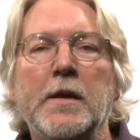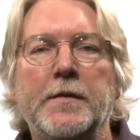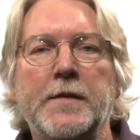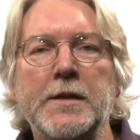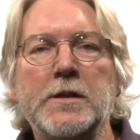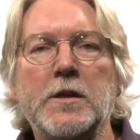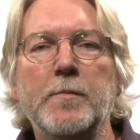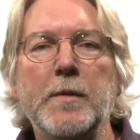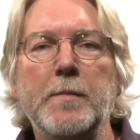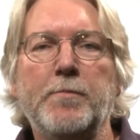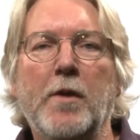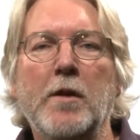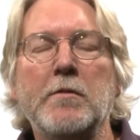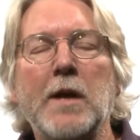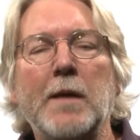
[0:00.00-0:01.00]
This could be
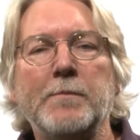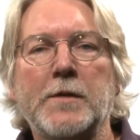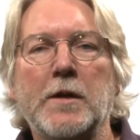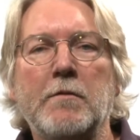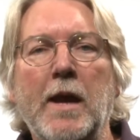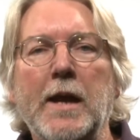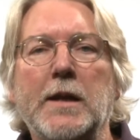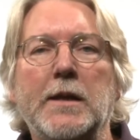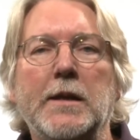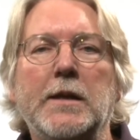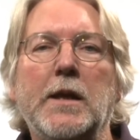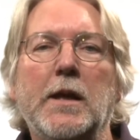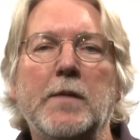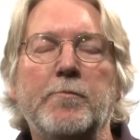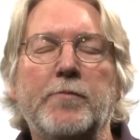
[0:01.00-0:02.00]
programmed directly
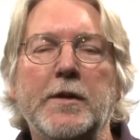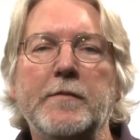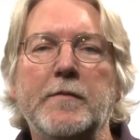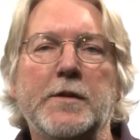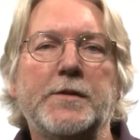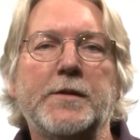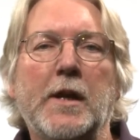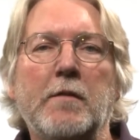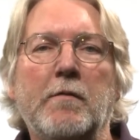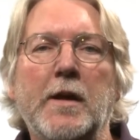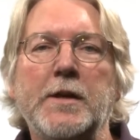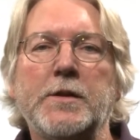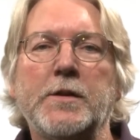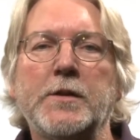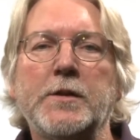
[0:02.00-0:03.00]
in previous
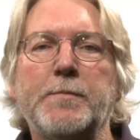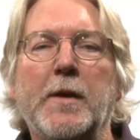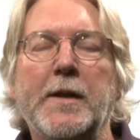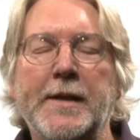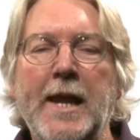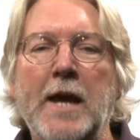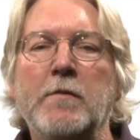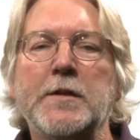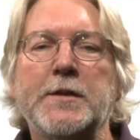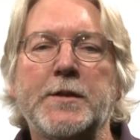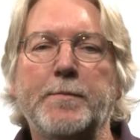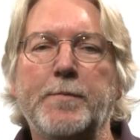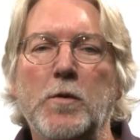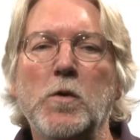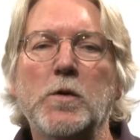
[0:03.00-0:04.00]
generations but now is
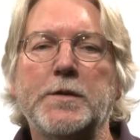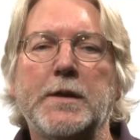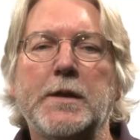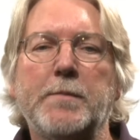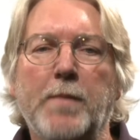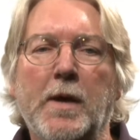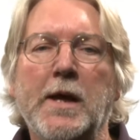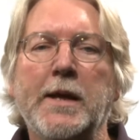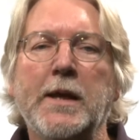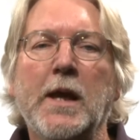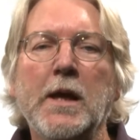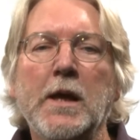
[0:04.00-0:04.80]
supported by